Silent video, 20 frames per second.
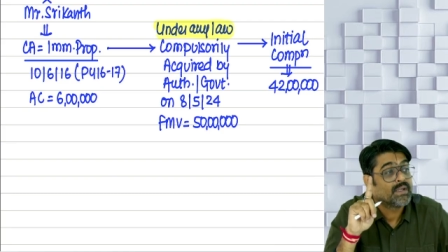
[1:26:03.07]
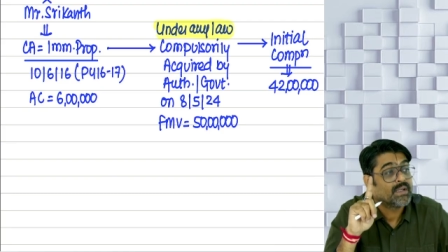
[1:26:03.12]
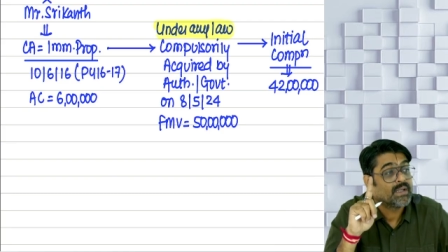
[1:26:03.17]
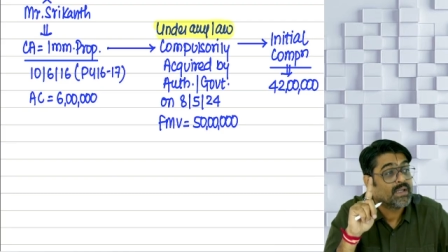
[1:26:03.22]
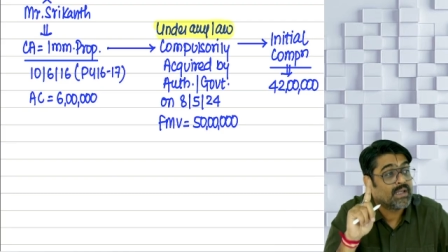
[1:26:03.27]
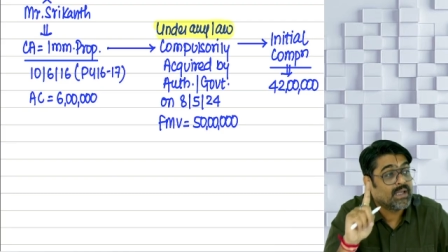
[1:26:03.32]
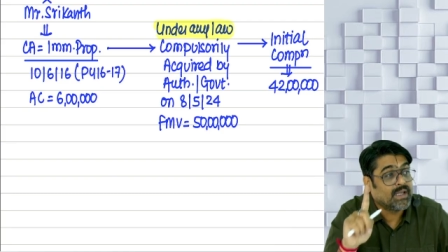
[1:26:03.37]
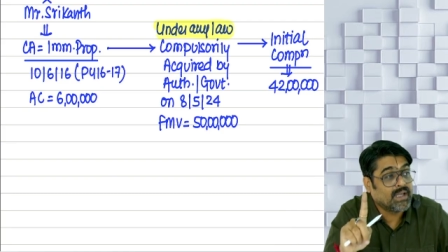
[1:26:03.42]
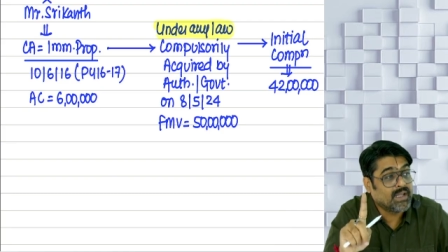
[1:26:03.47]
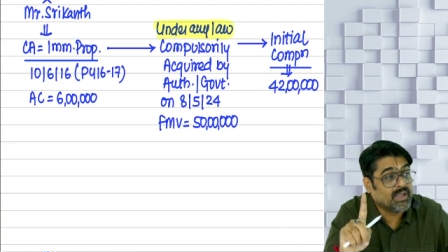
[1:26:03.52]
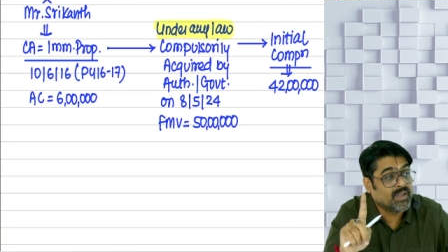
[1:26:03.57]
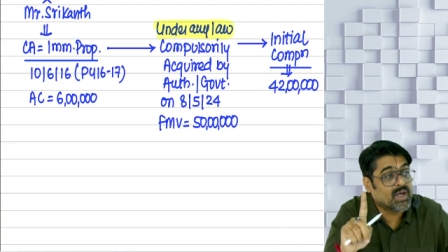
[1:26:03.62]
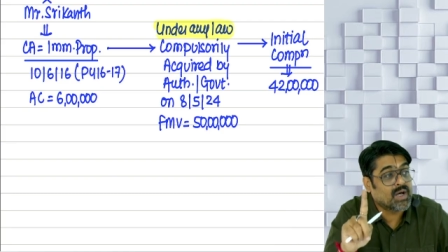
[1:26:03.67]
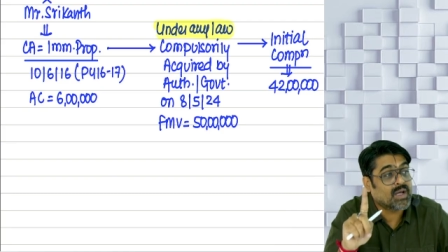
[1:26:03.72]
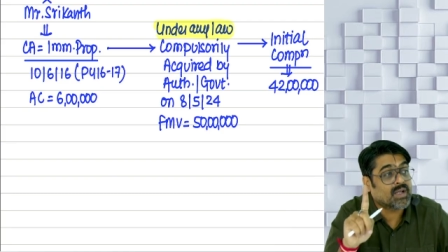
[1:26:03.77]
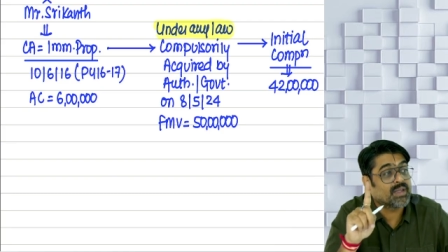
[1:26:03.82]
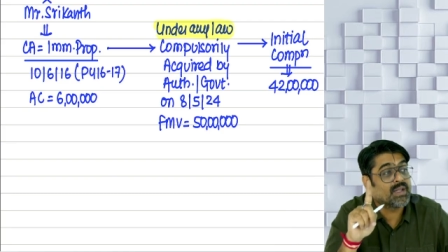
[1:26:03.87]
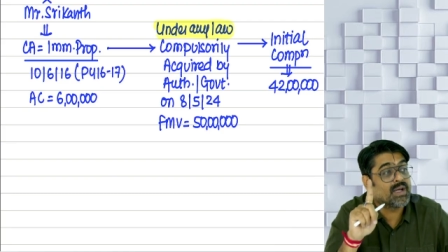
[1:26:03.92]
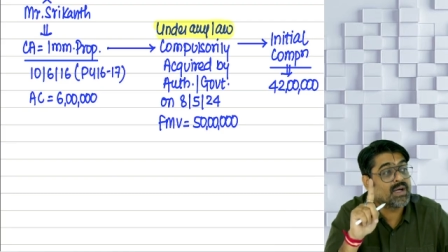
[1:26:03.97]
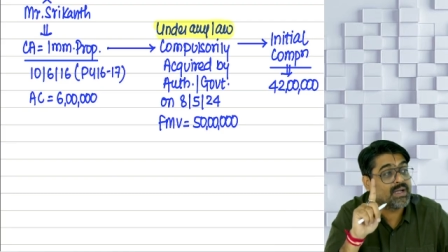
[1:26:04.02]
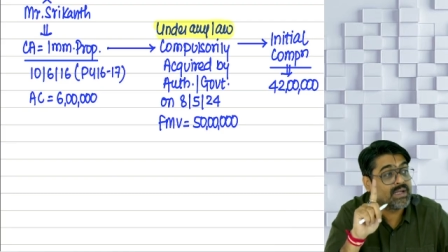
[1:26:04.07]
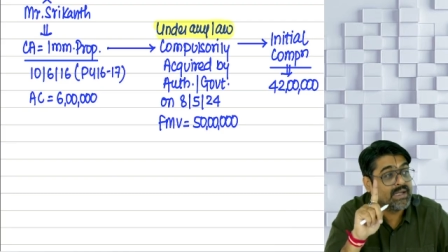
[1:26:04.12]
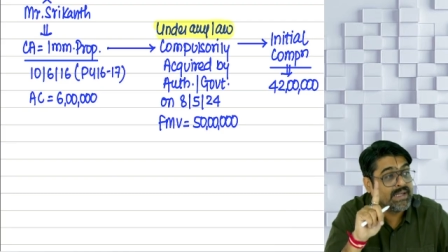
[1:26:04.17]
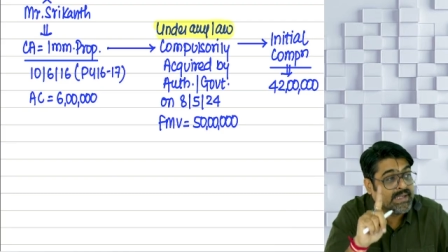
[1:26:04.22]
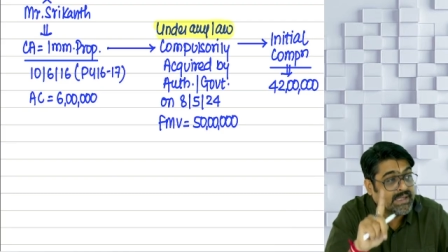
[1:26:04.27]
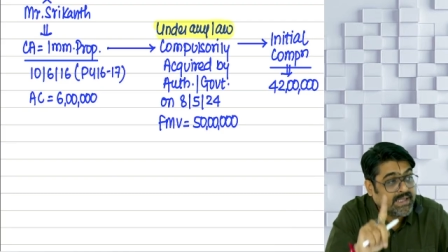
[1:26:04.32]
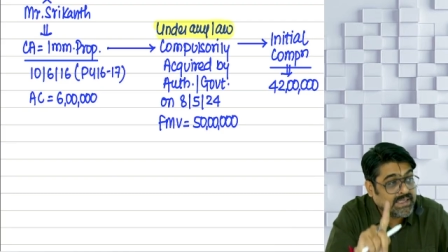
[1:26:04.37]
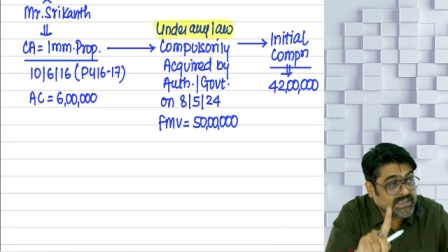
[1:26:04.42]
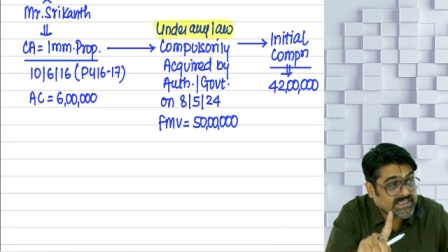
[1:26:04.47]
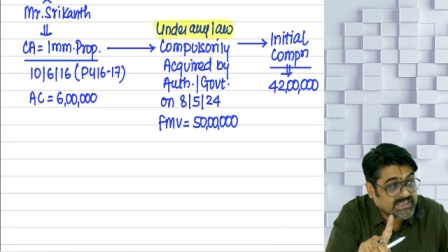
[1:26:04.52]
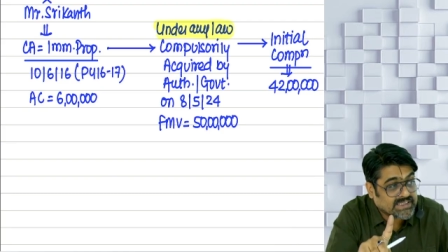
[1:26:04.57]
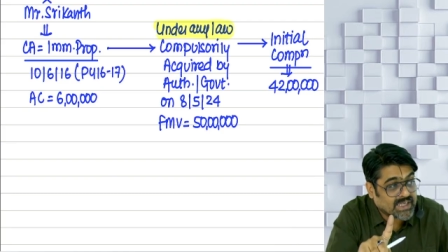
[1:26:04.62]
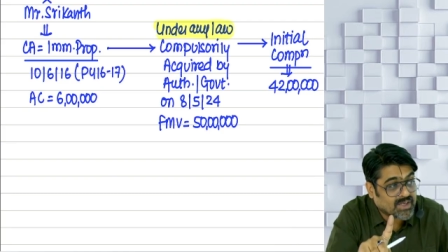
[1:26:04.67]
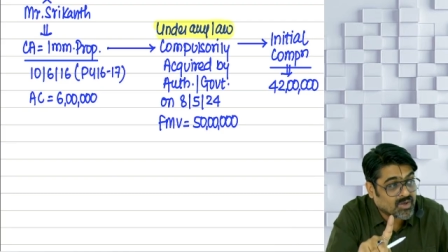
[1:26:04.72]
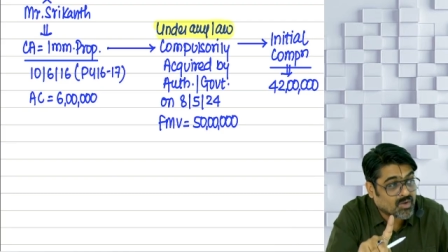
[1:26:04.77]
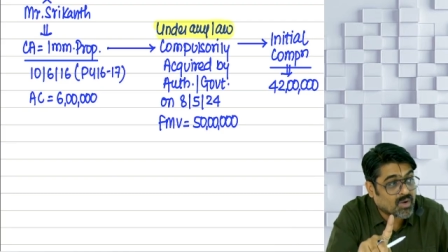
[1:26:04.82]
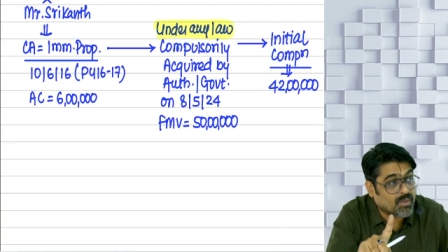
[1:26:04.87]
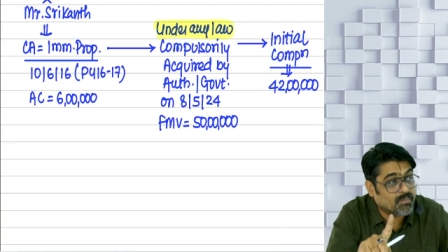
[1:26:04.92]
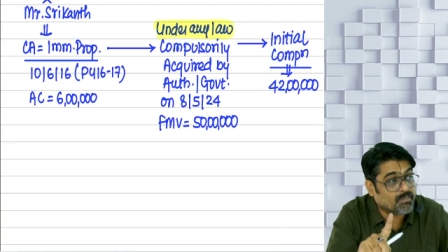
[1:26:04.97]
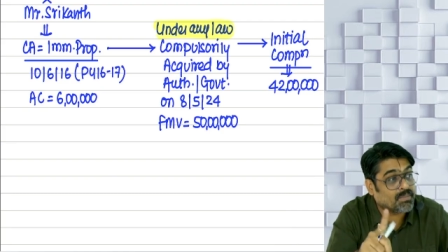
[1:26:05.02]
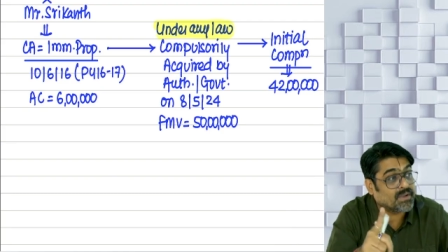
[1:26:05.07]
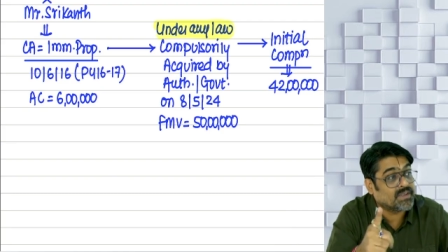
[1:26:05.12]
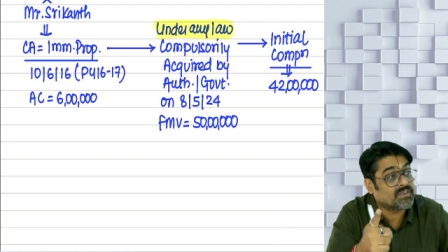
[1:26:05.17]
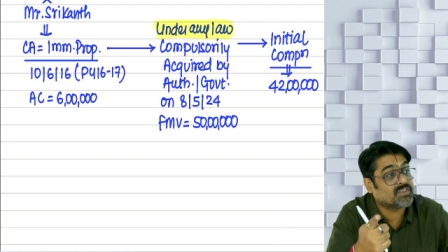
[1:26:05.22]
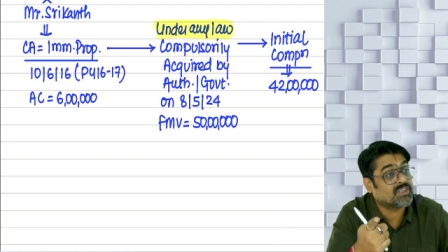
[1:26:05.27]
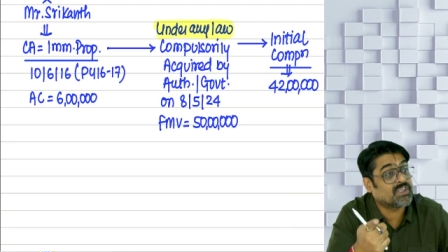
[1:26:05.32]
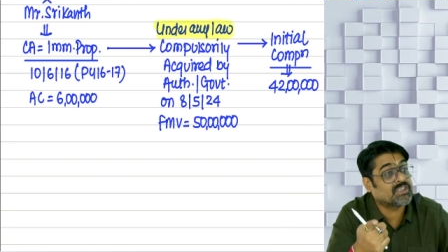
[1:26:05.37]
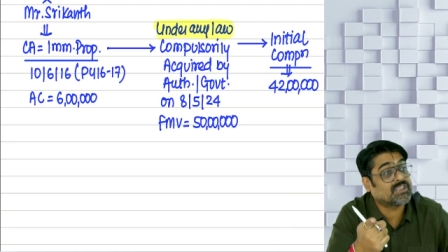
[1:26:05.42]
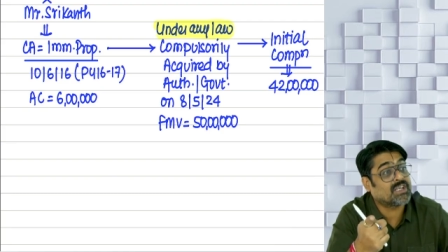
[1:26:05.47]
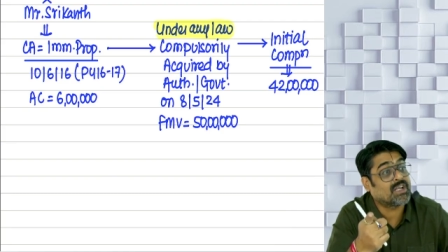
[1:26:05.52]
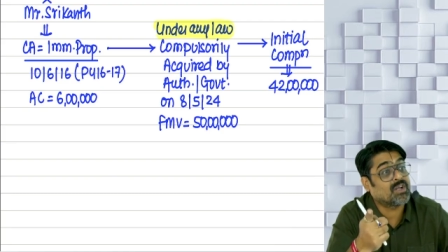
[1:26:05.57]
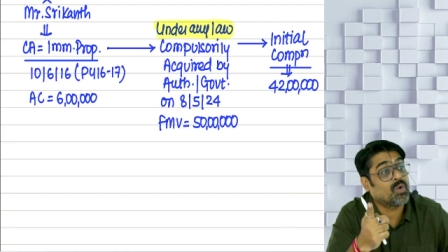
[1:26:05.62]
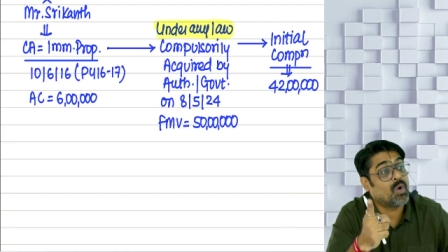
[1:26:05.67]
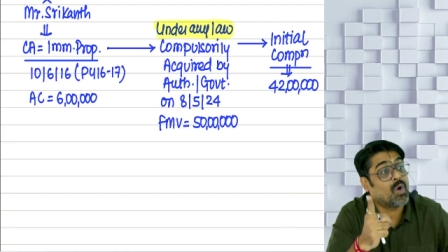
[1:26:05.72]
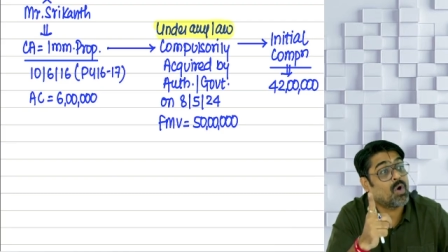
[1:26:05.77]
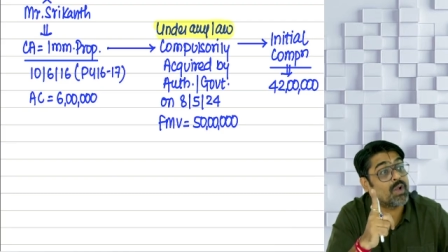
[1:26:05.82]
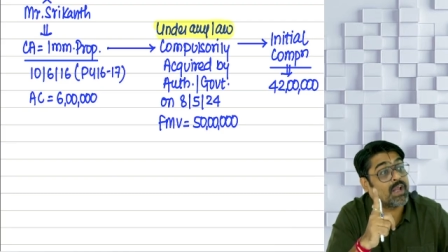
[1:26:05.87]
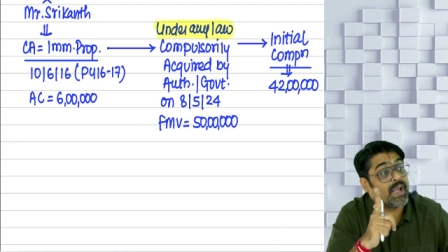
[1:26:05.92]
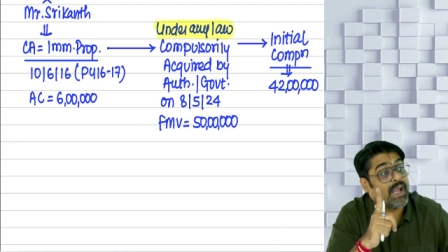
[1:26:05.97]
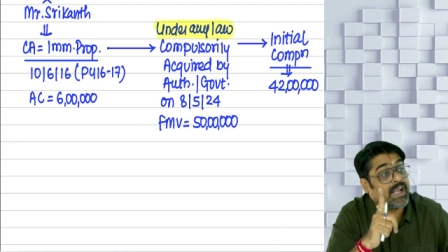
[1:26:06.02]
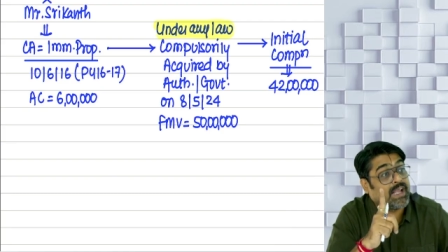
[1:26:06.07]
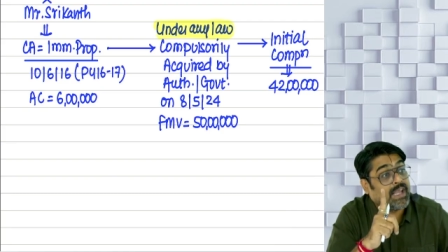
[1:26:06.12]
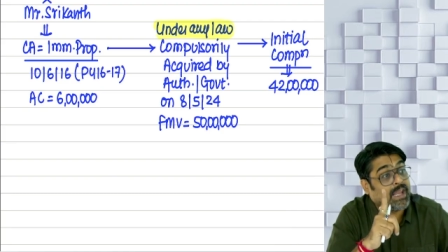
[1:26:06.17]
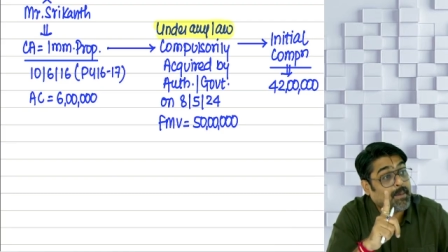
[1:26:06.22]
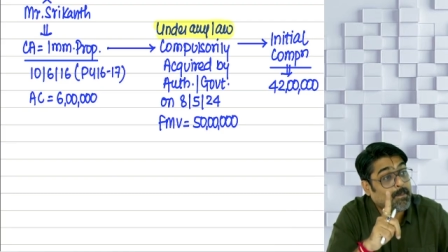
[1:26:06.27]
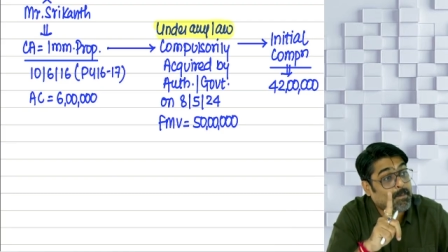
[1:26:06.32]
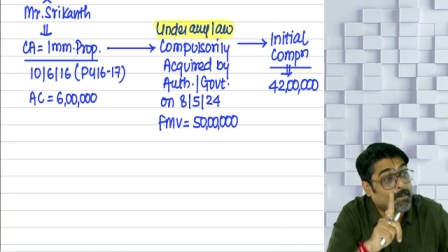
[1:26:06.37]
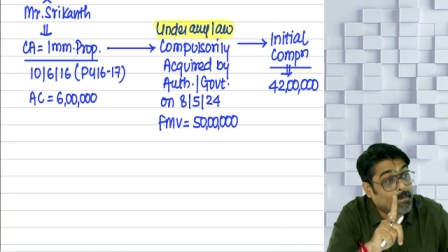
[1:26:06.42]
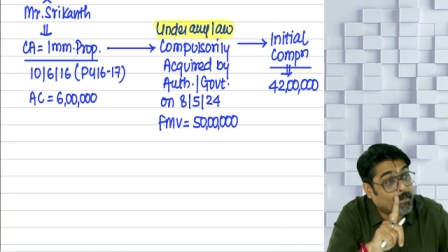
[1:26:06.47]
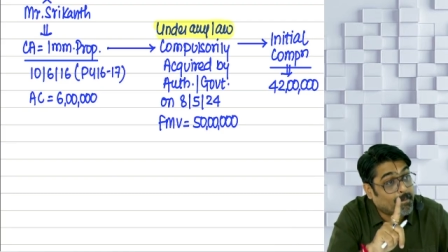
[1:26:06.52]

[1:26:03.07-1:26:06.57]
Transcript: either the initial compensation or any